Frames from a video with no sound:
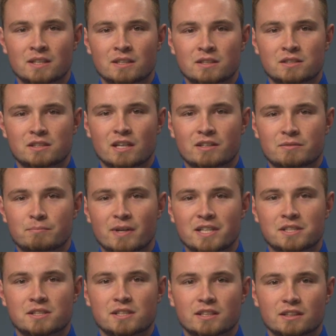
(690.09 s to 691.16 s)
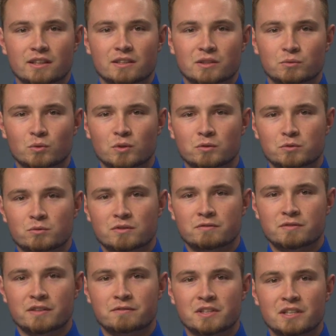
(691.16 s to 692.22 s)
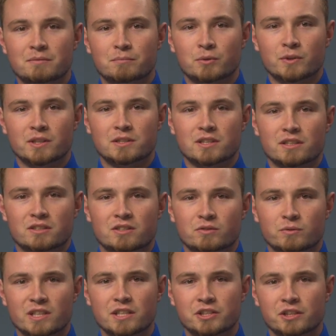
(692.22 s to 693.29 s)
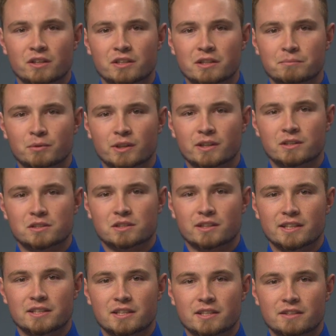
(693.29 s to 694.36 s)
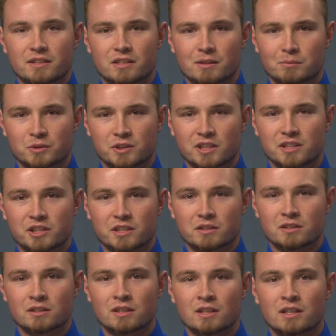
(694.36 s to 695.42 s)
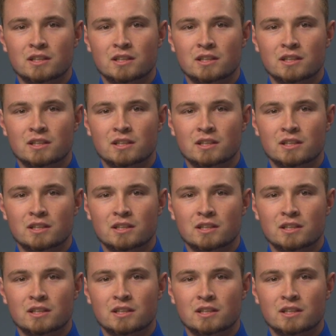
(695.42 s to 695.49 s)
Seth Maston led the Wolves with 15 points as 3 Shawnee players landed in the double digits.